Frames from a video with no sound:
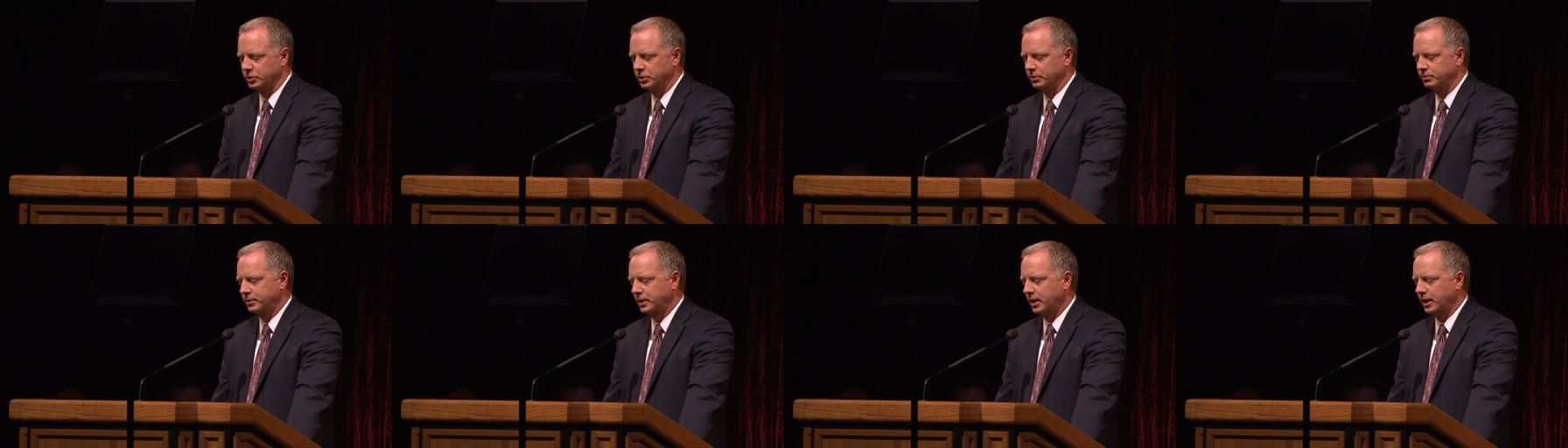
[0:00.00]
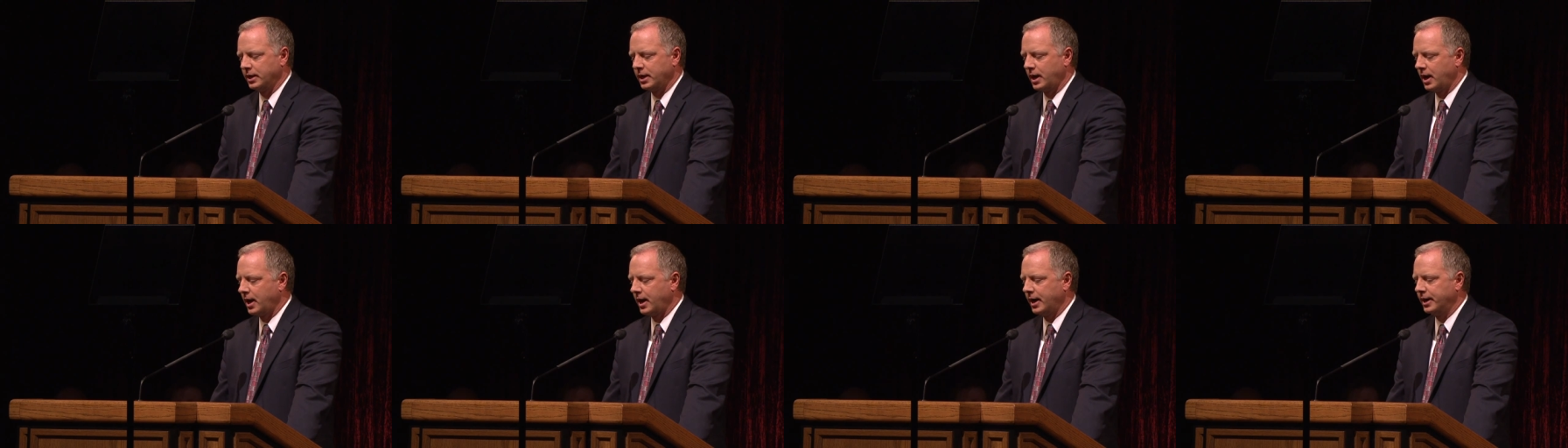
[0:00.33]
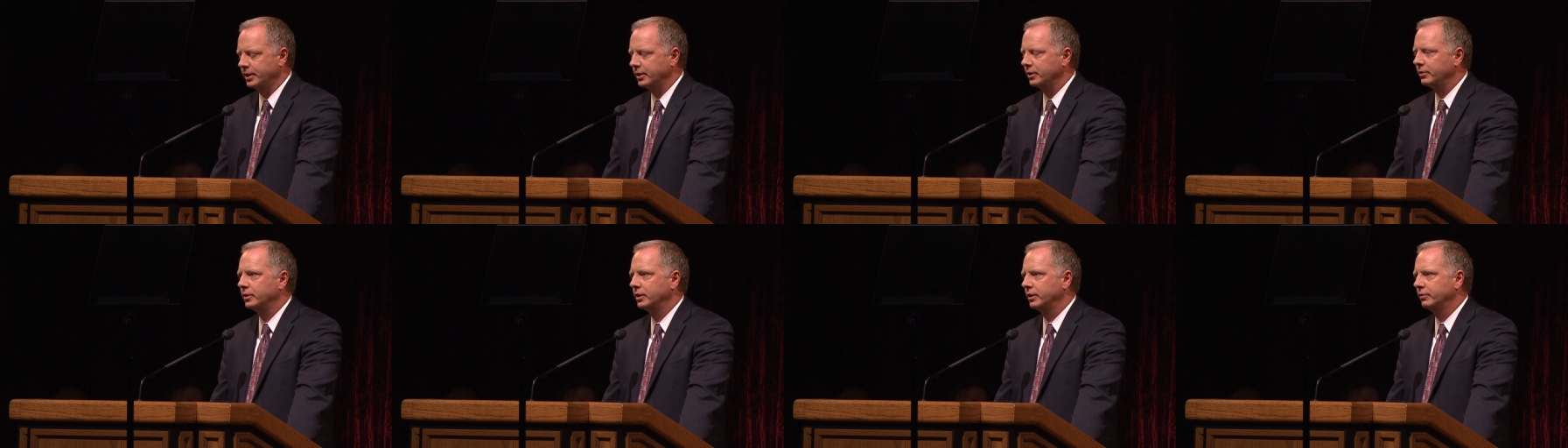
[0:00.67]
to obtain a high
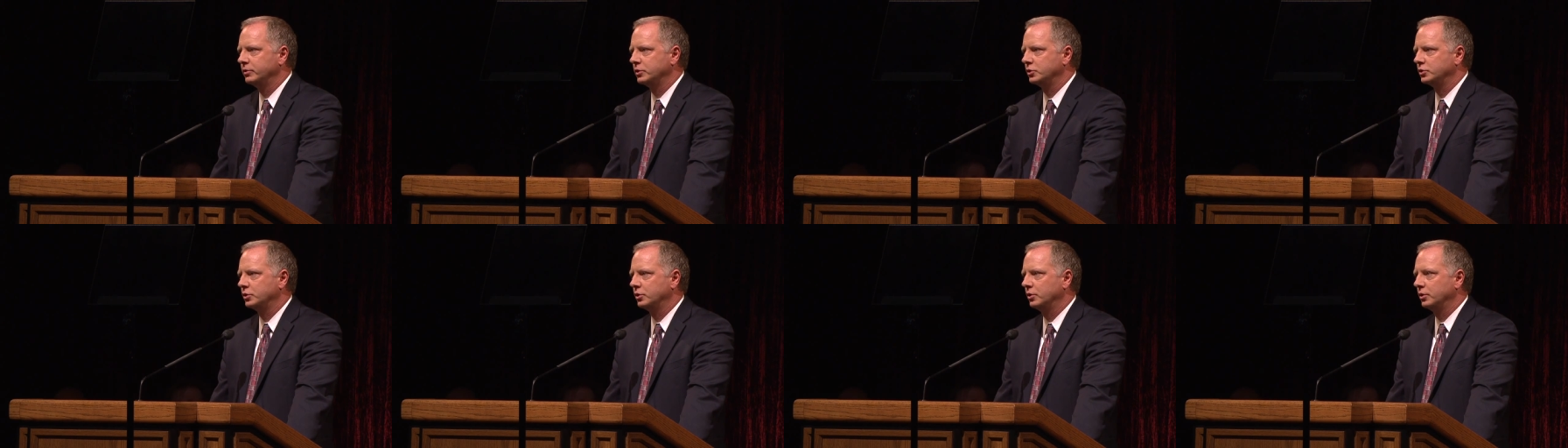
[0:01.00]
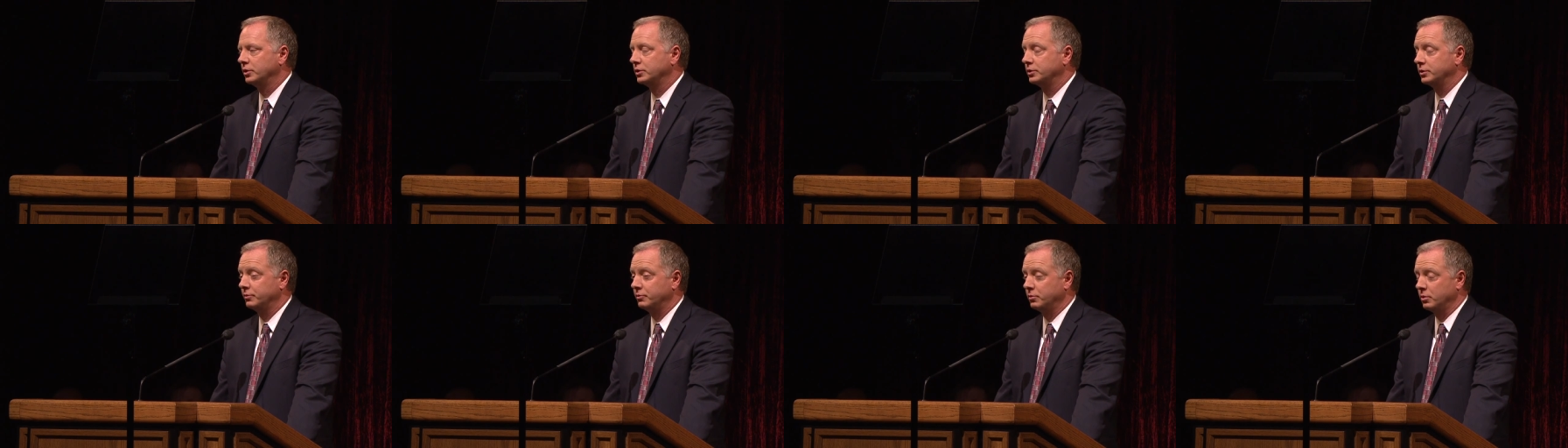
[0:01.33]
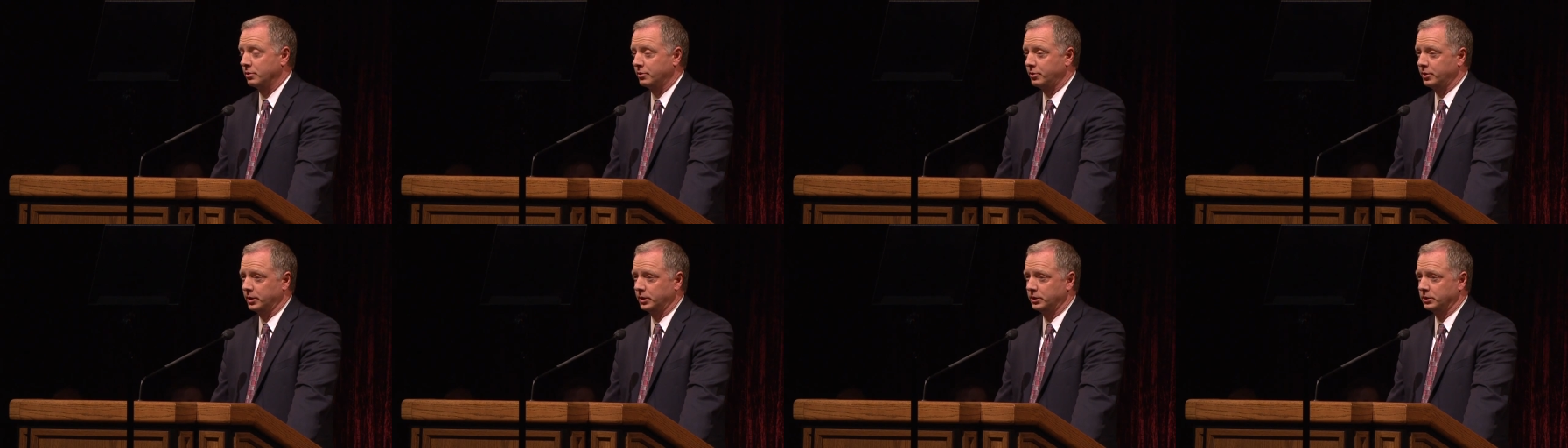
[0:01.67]
degree of assurance
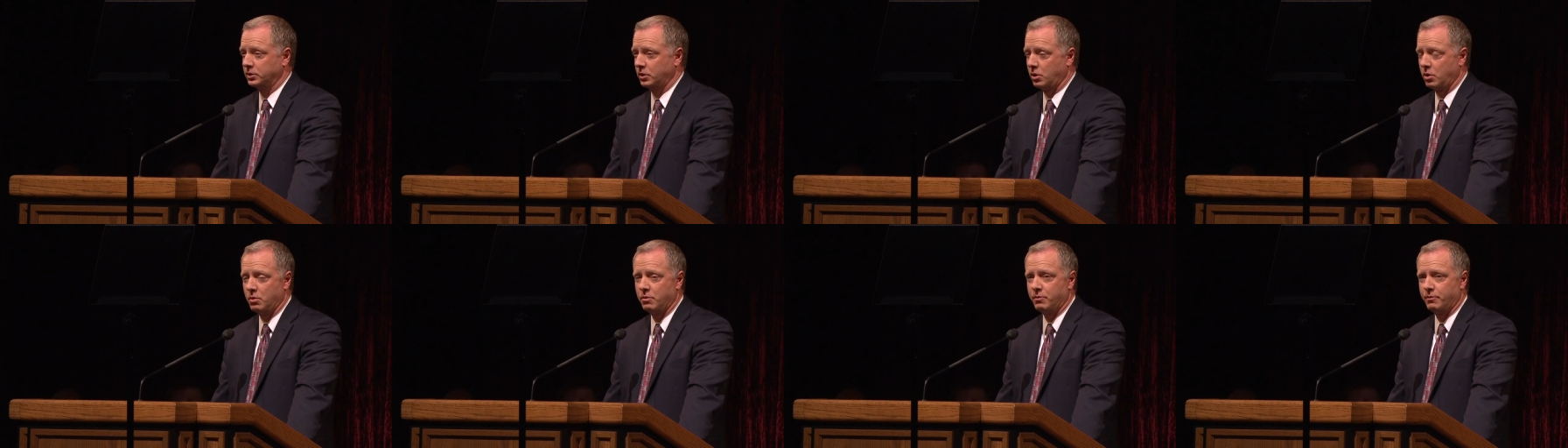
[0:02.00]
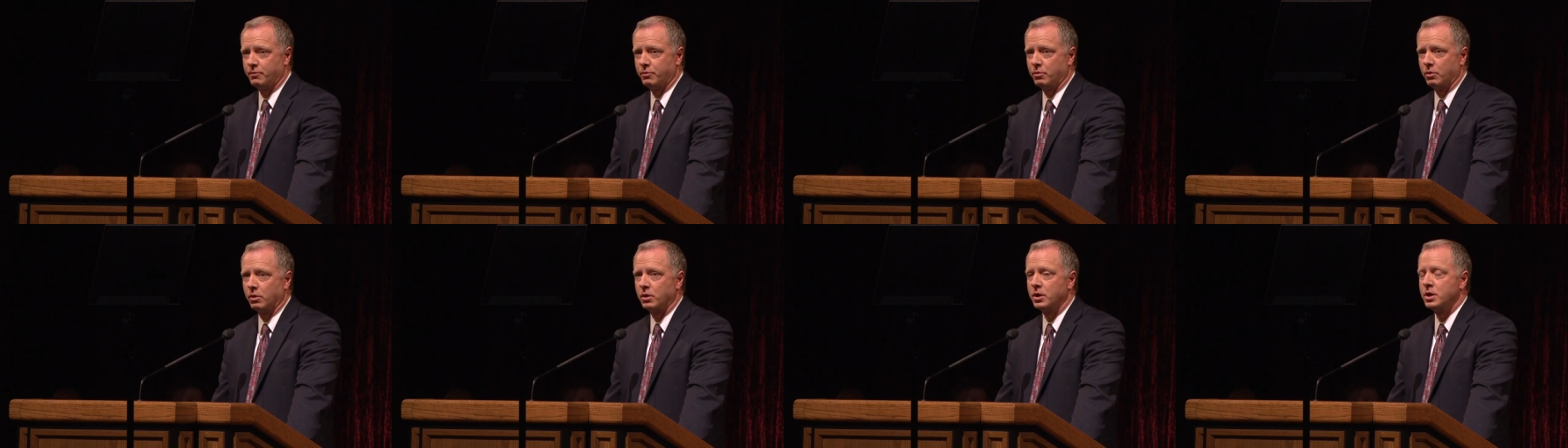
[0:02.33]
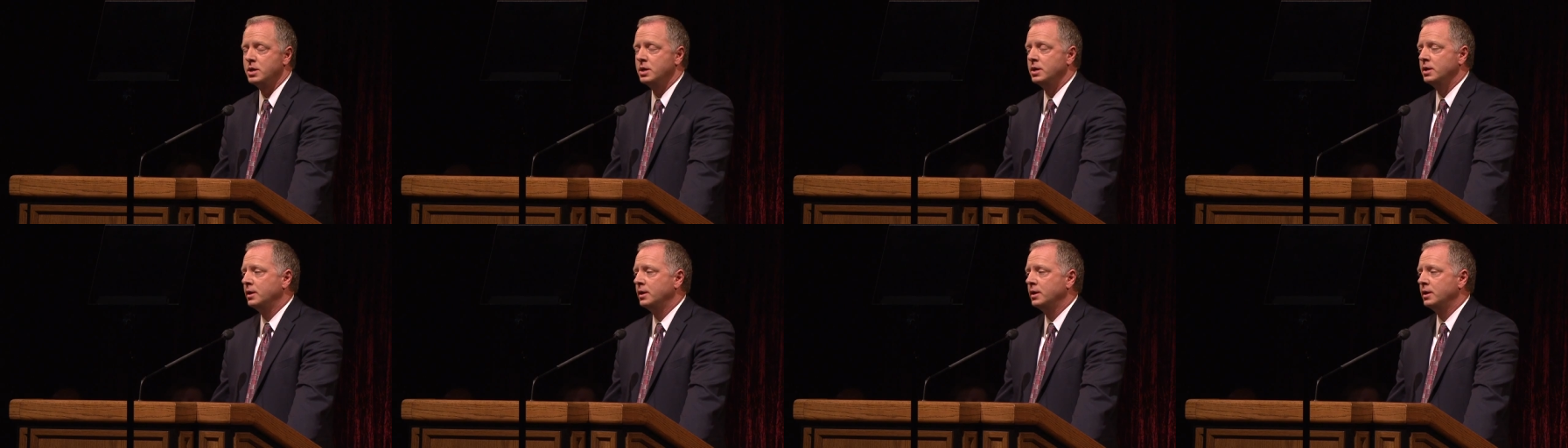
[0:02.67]
for things hoped for?